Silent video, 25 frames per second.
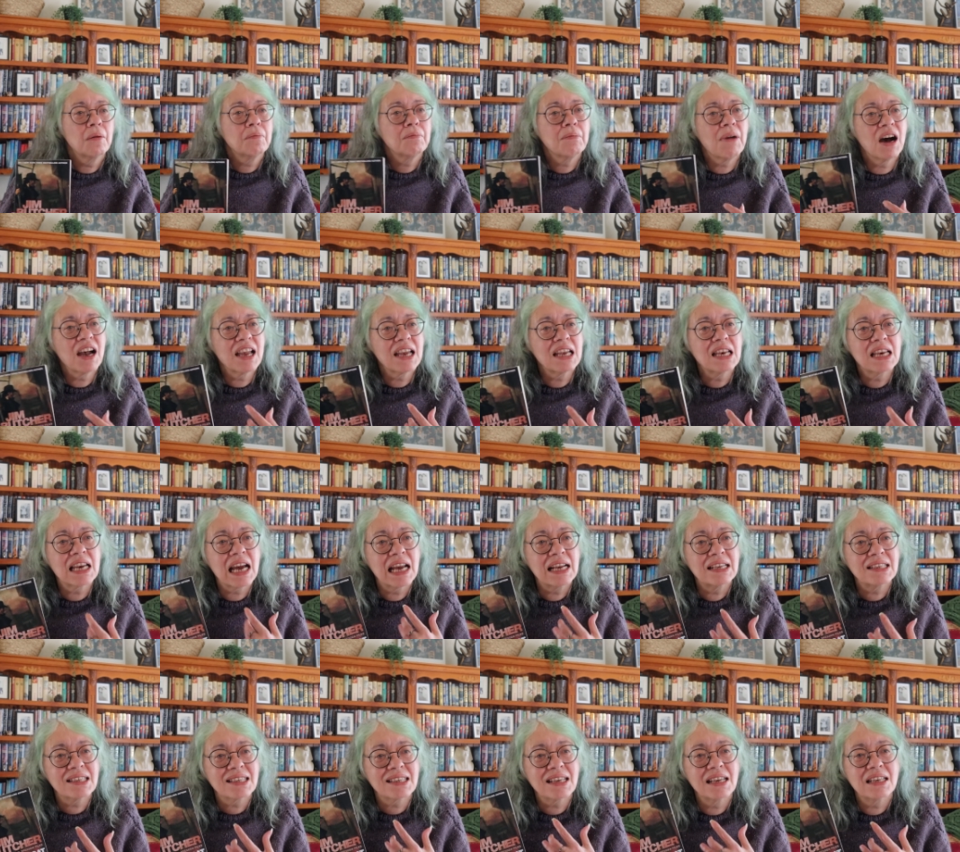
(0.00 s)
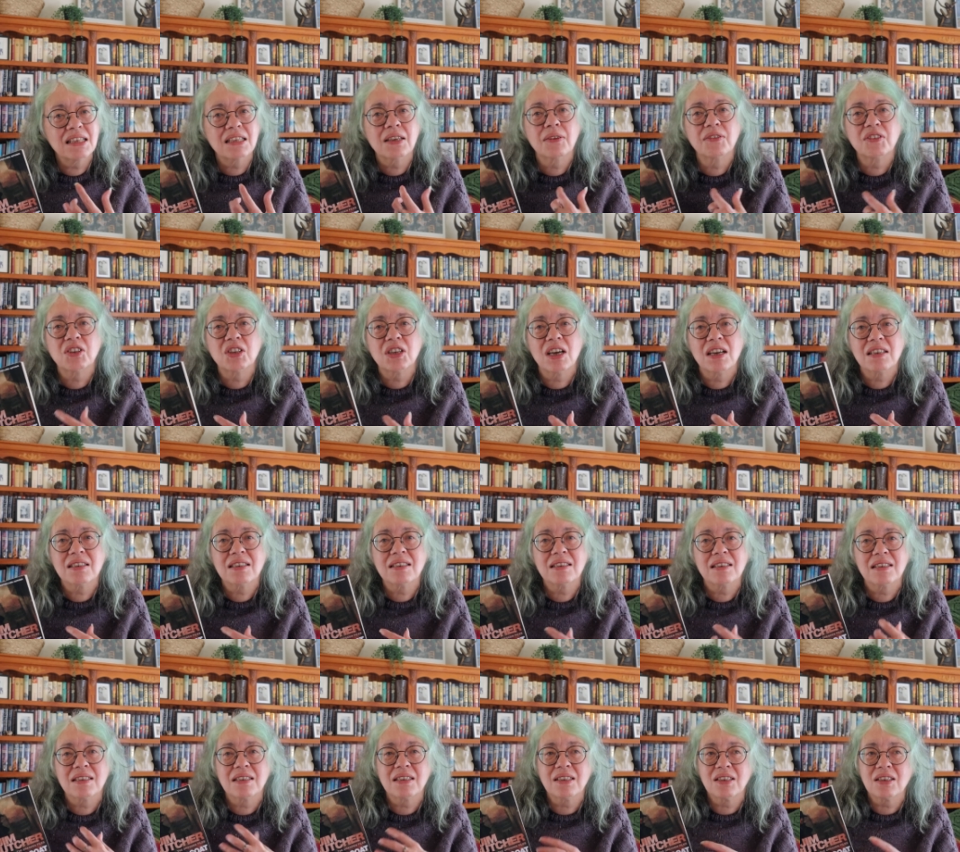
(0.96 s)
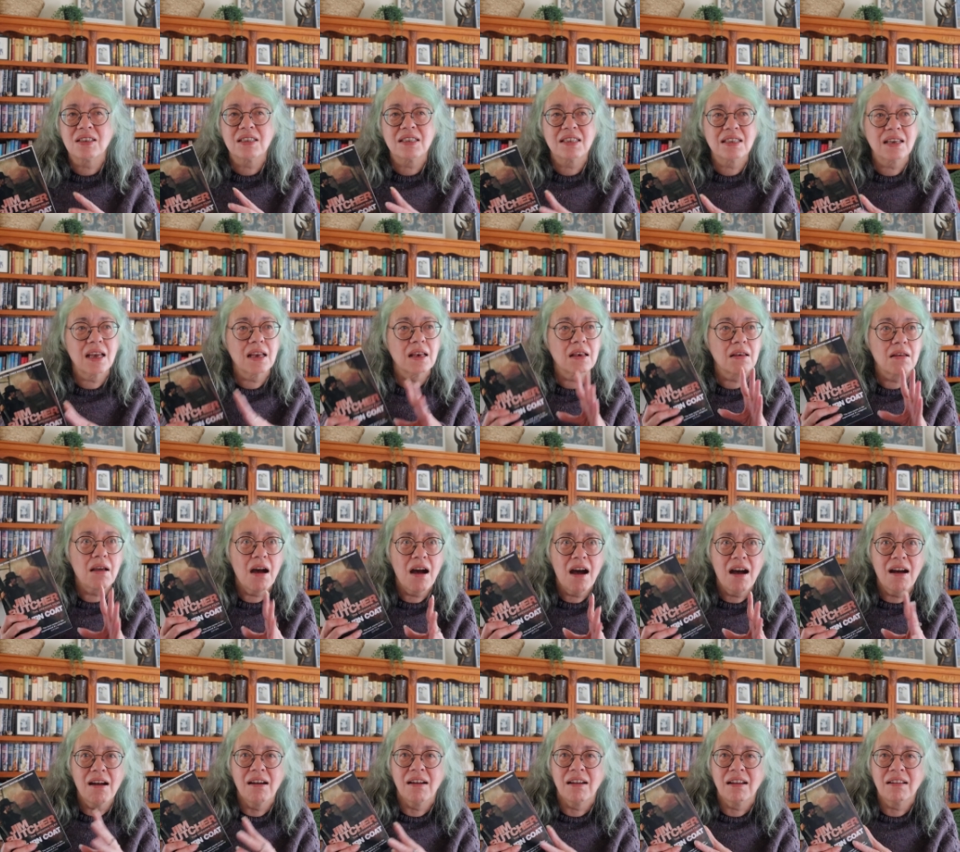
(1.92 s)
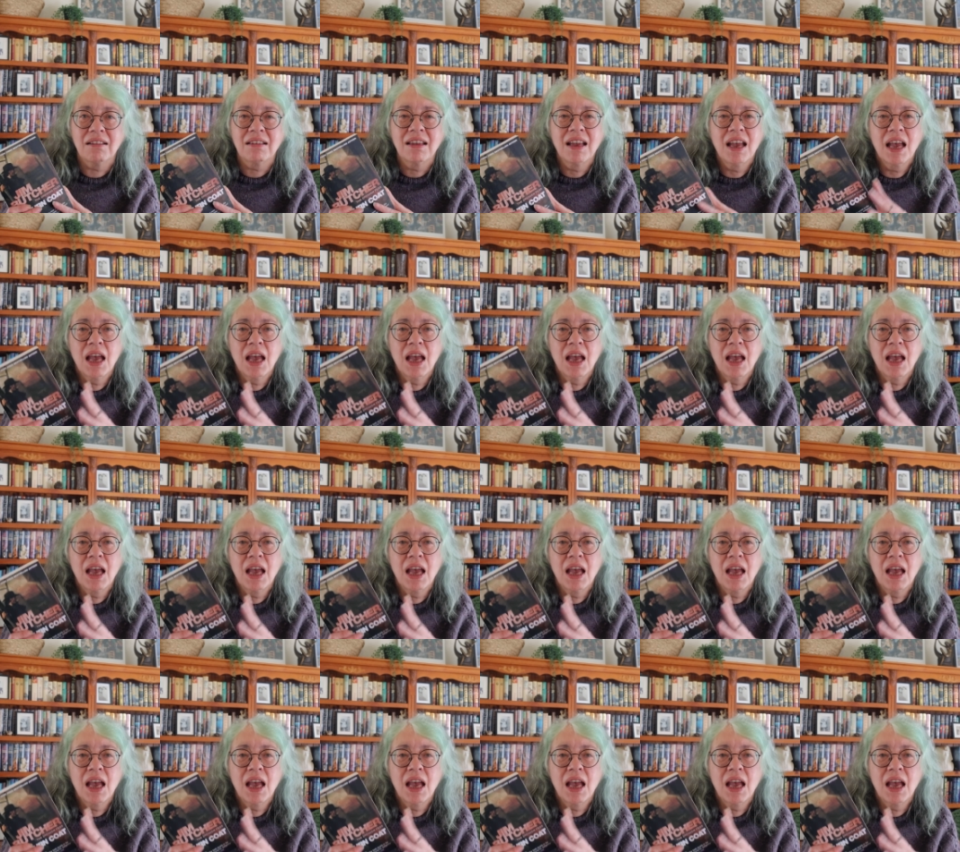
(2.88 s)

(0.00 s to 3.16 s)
My innate sense of justice just said, no,